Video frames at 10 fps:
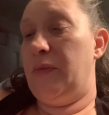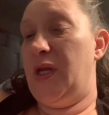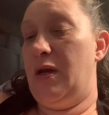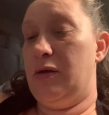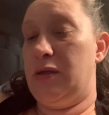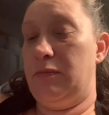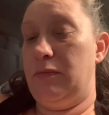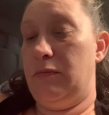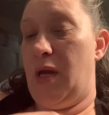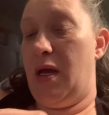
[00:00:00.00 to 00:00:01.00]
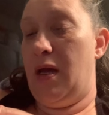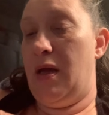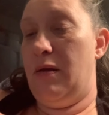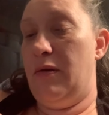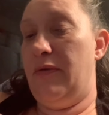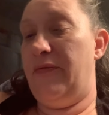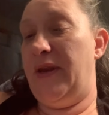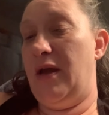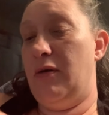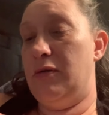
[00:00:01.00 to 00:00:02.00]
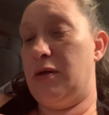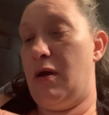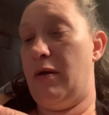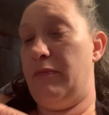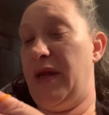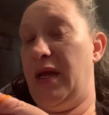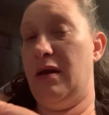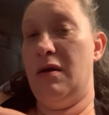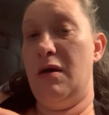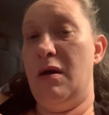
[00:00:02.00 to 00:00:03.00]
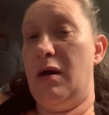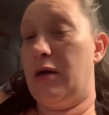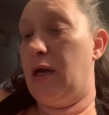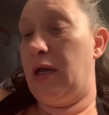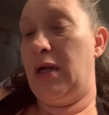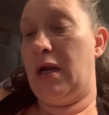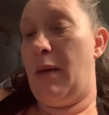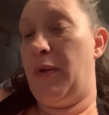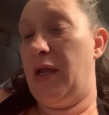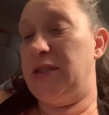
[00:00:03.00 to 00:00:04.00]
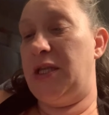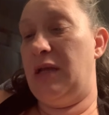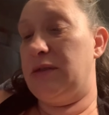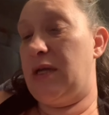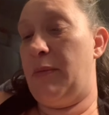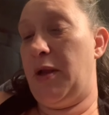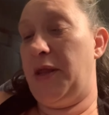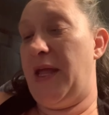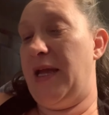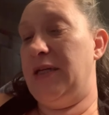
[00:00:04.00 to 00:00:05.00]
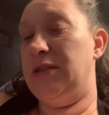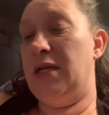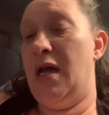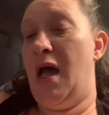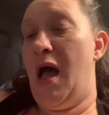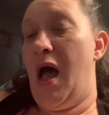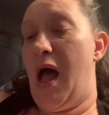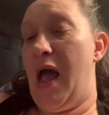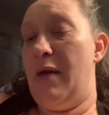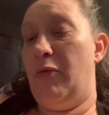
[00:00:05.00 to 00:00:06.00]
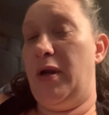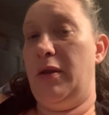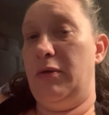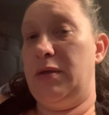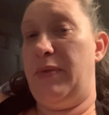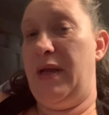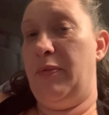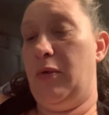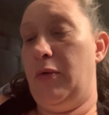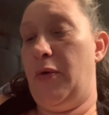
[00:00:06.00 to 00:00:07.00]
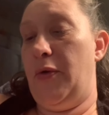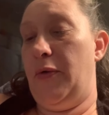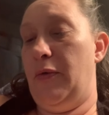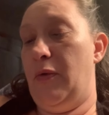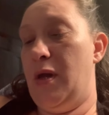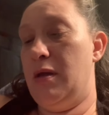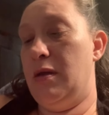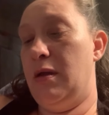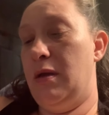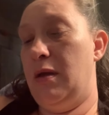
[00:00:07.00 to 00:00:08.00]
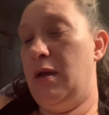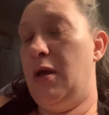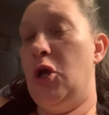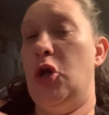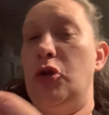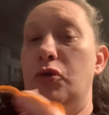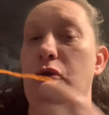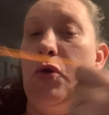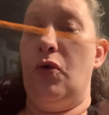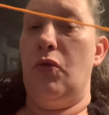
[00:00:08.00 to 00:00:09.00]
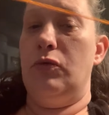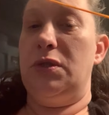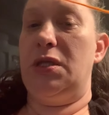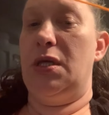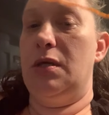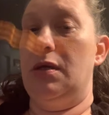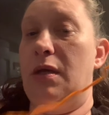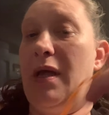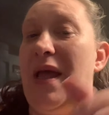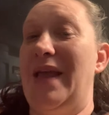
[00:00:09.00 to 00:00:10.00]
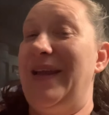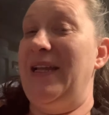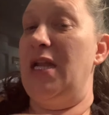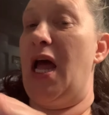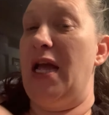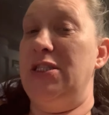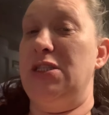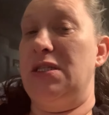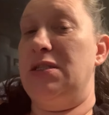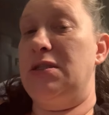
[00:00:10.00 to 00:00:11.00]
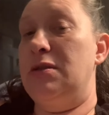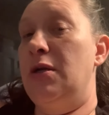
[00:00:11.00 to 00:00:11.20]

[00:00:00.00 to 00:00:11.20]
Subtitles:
videos on me cooking a couple of things. I'm one of those people who don't edit. I just